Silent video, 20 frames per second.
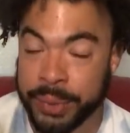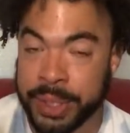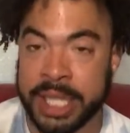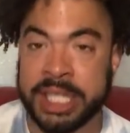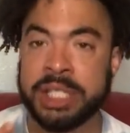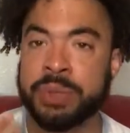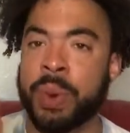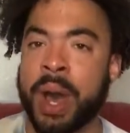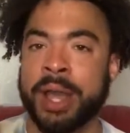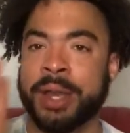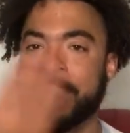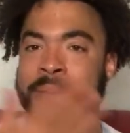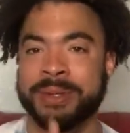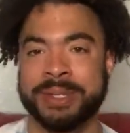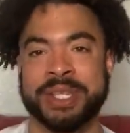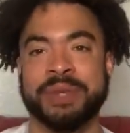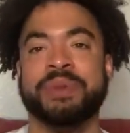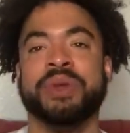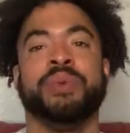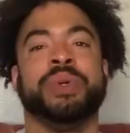That's why y'all
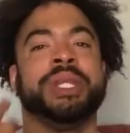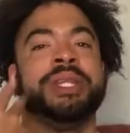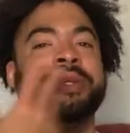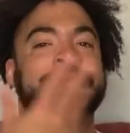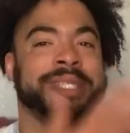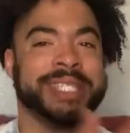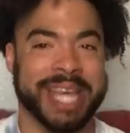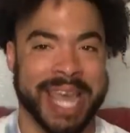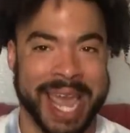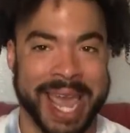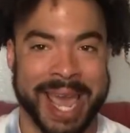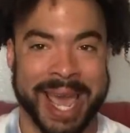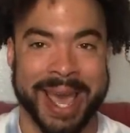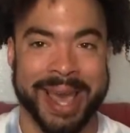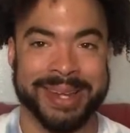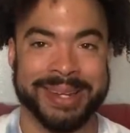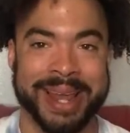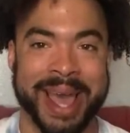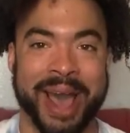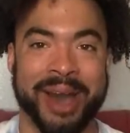see me with a little tan
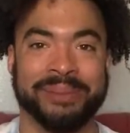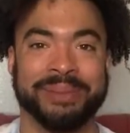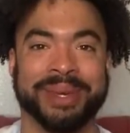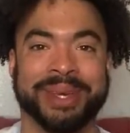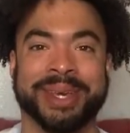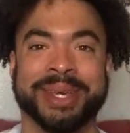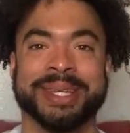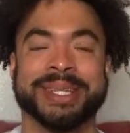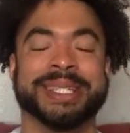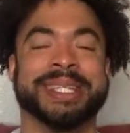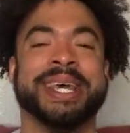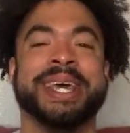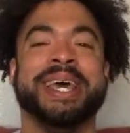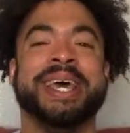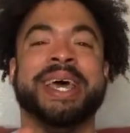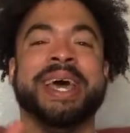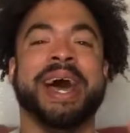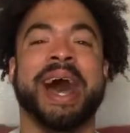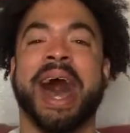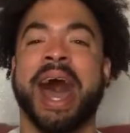now, because
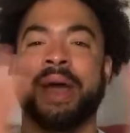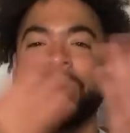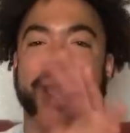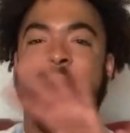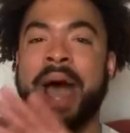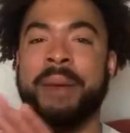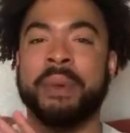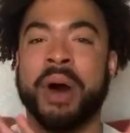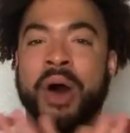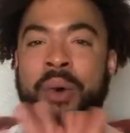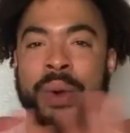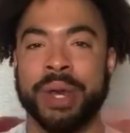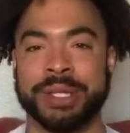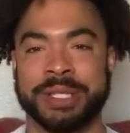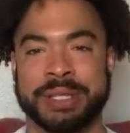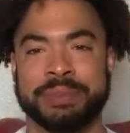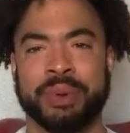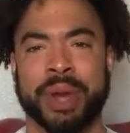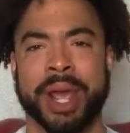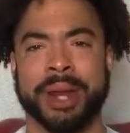I'm always
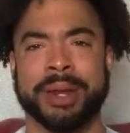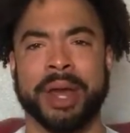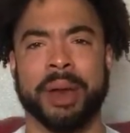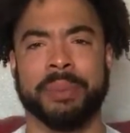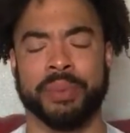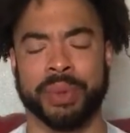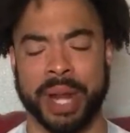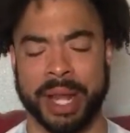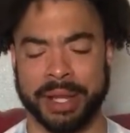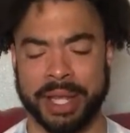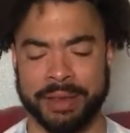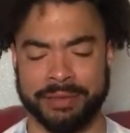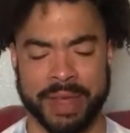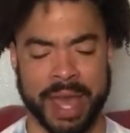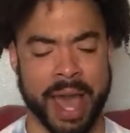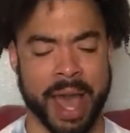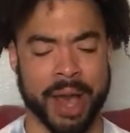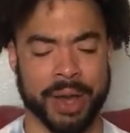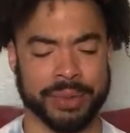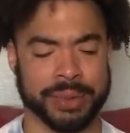sprayed up when I leave the
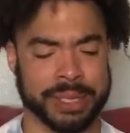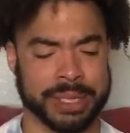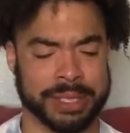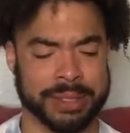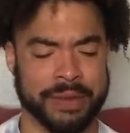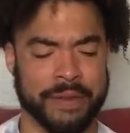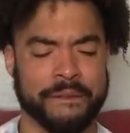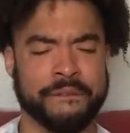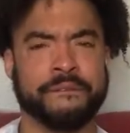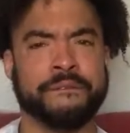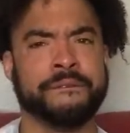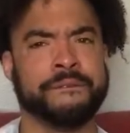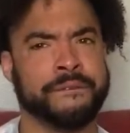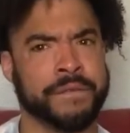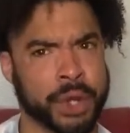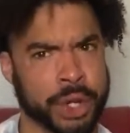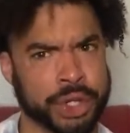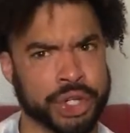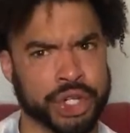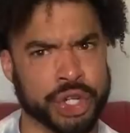house.
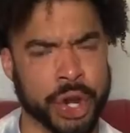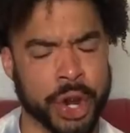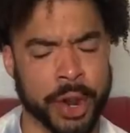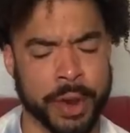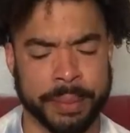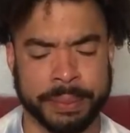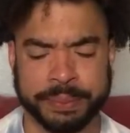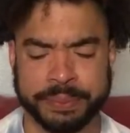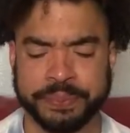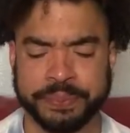For sure.